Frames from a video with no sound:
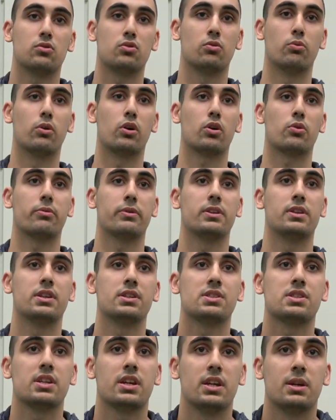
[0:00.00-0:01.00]
to work with
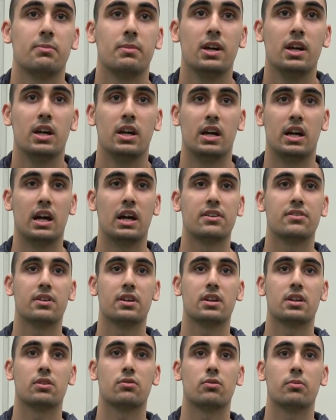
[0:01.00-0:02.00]
this team and i
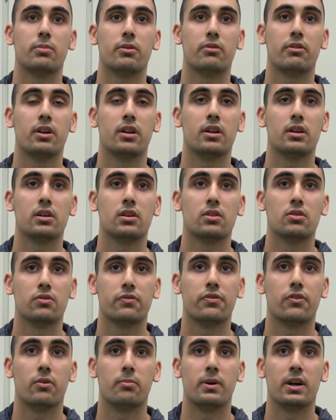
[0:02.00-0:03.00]
think it will be really
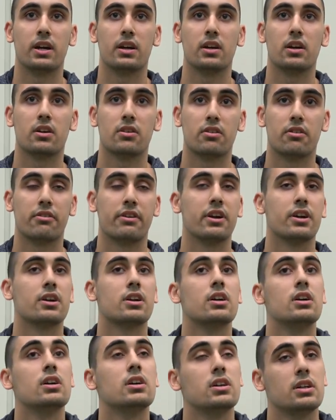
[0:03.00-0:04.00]
good for my career
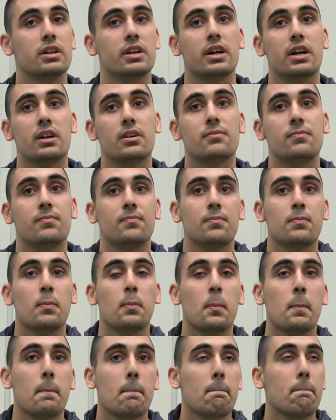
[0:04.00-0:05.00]
yeah
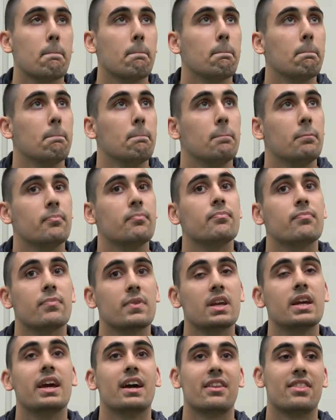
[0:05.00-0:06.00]
Thanks so much,
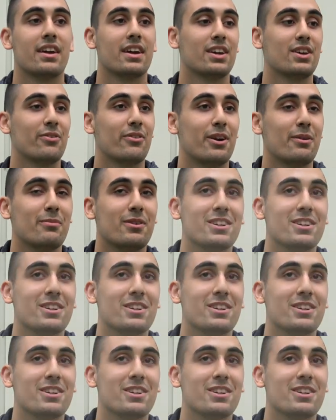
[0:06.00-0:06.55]
Goga. Yeah, thank you very